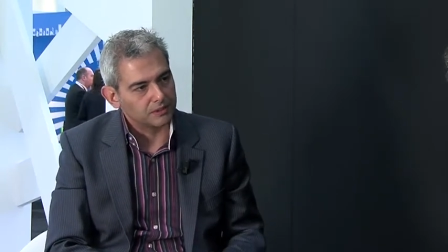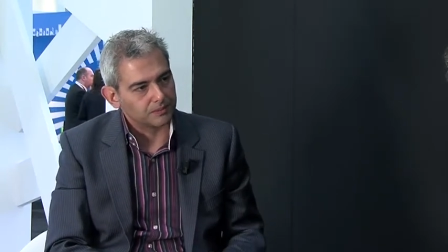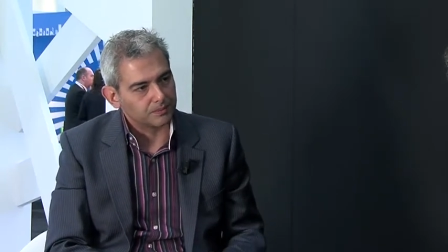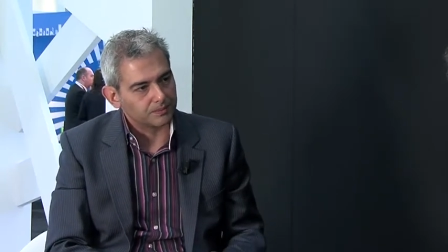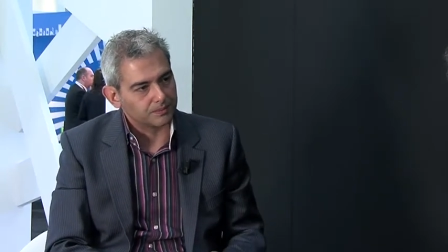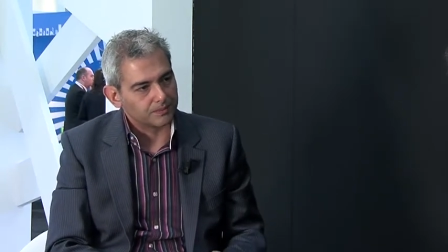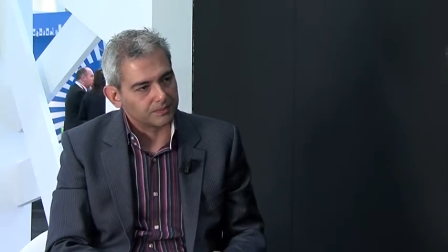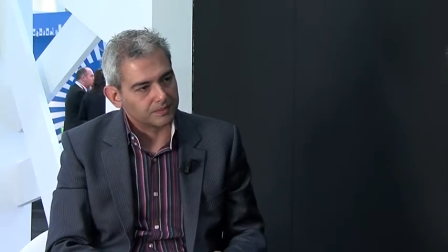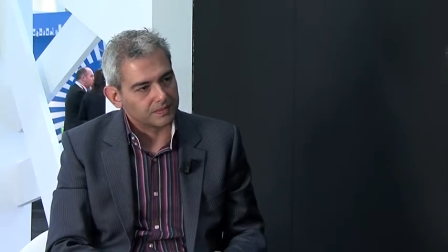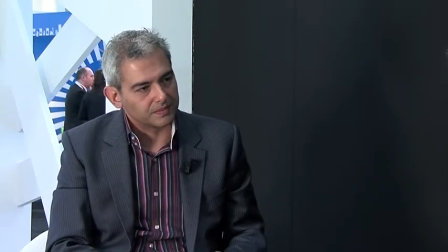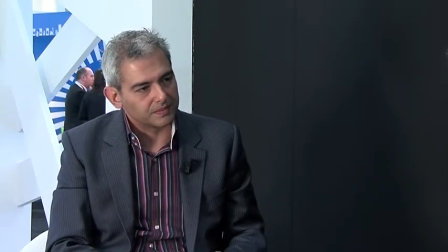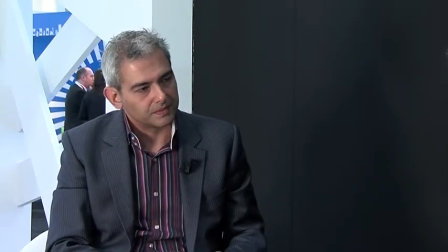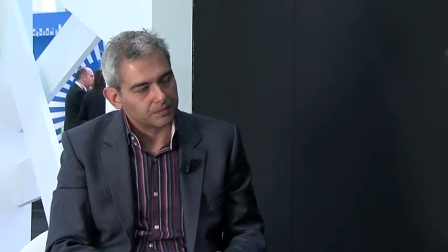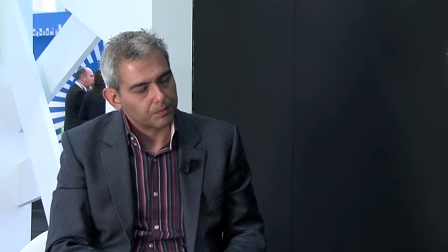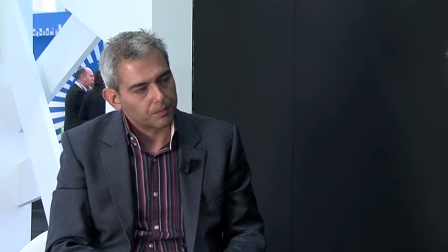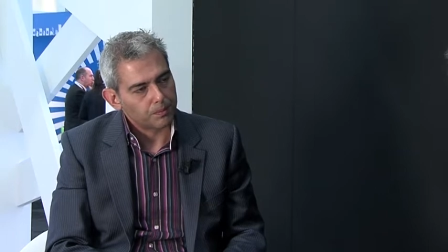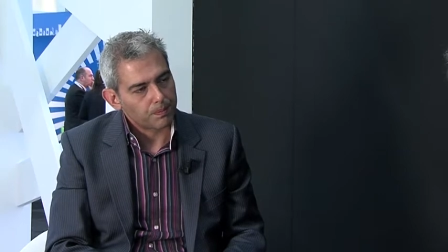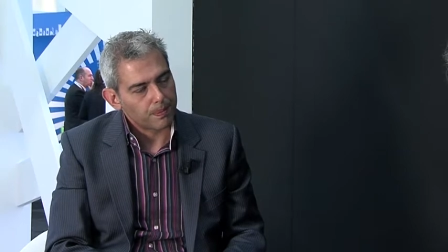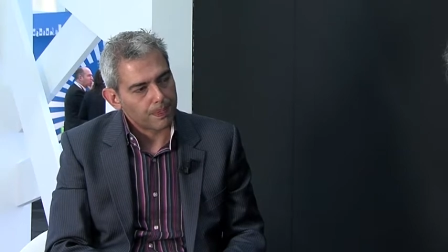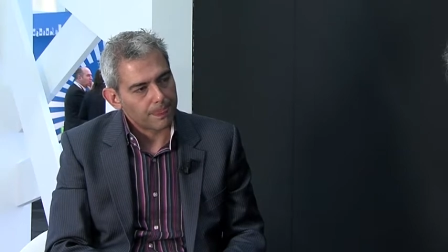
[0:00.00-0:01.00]
Well,
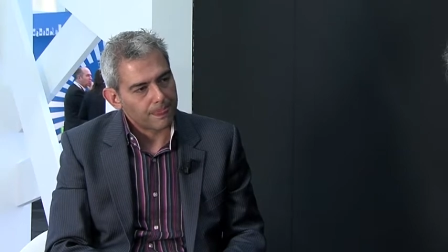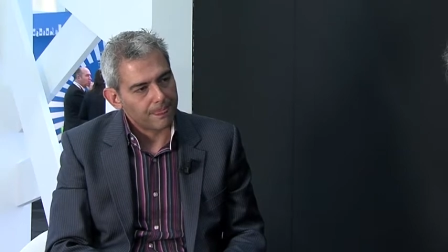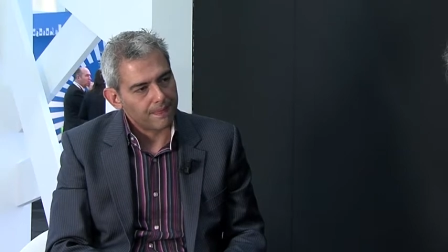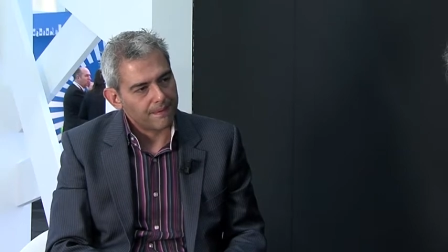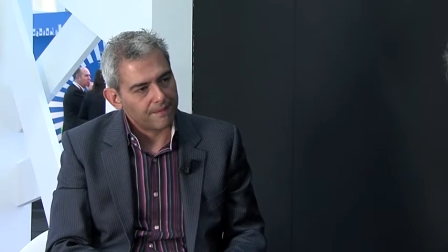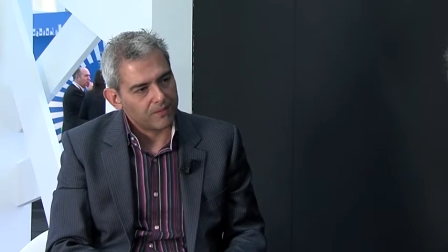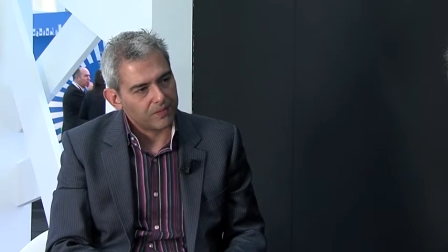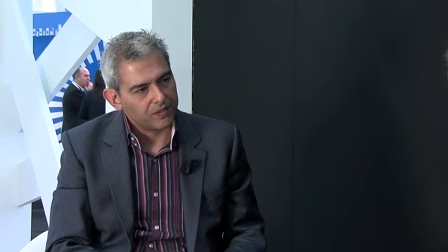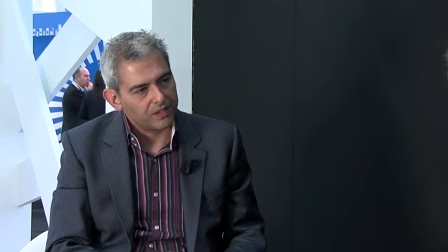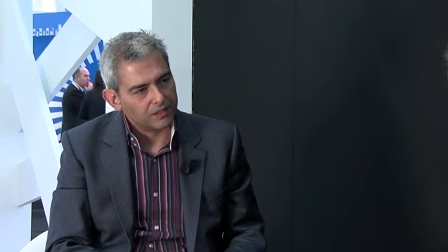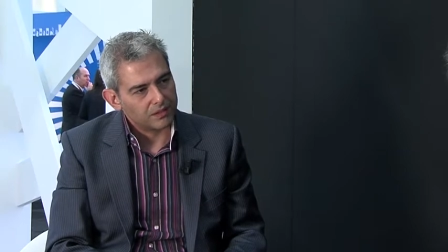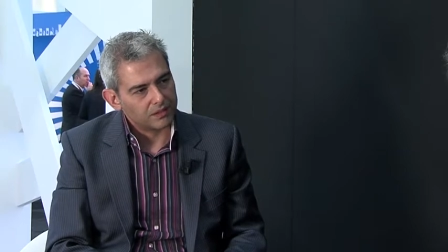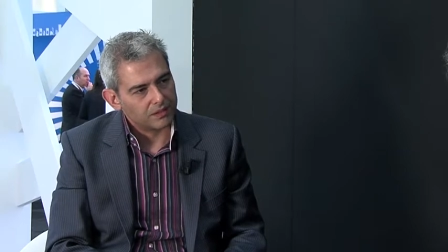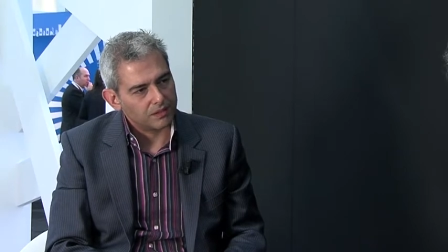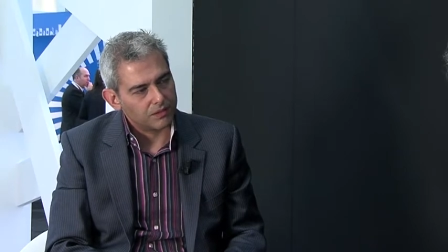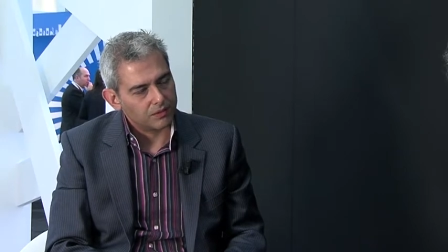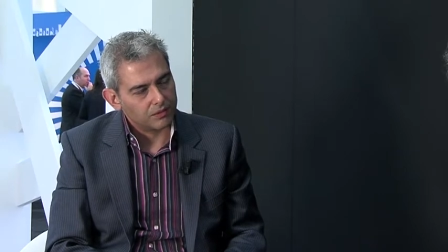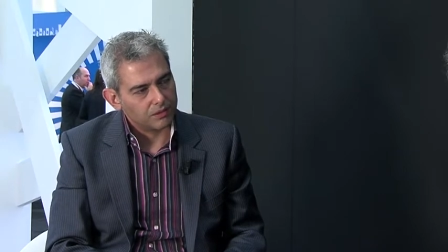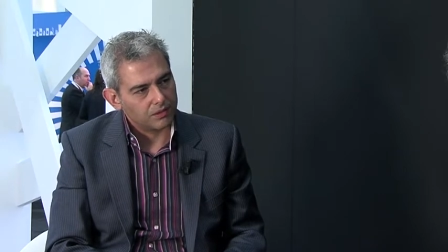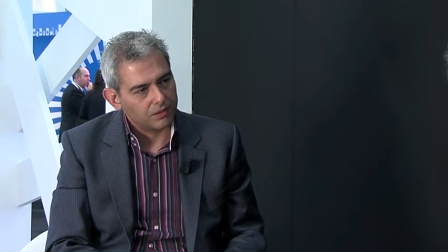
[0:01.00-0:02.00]
first of all, I think
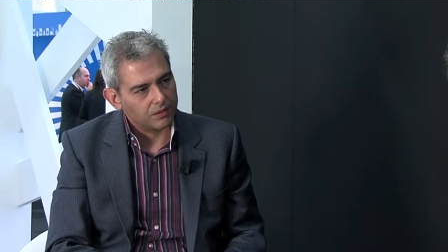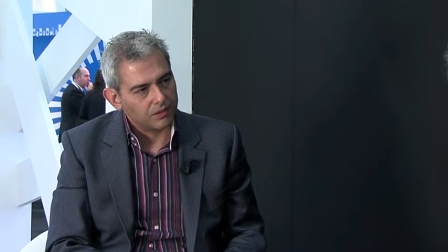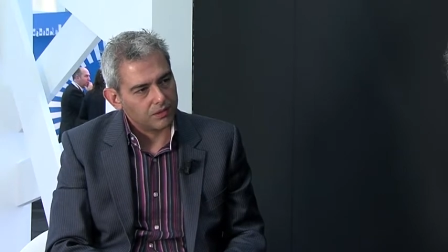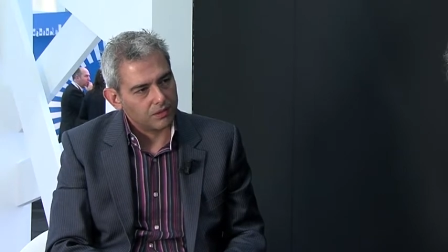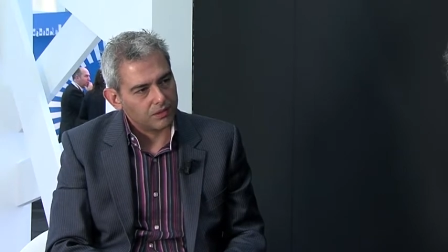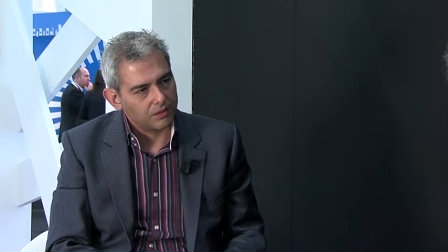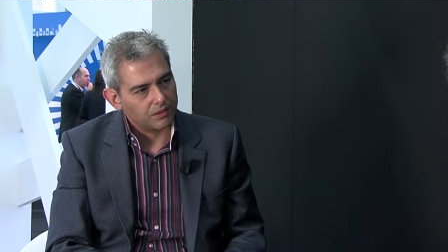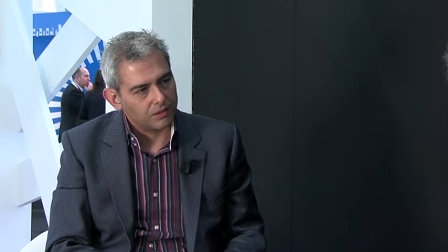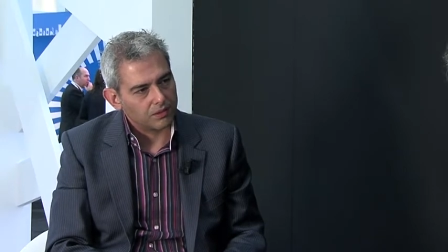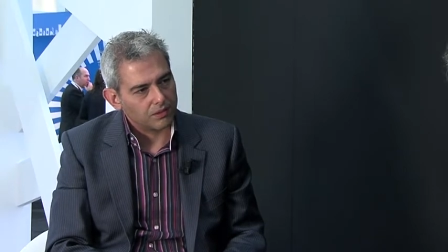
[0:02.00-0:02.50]
your discussion of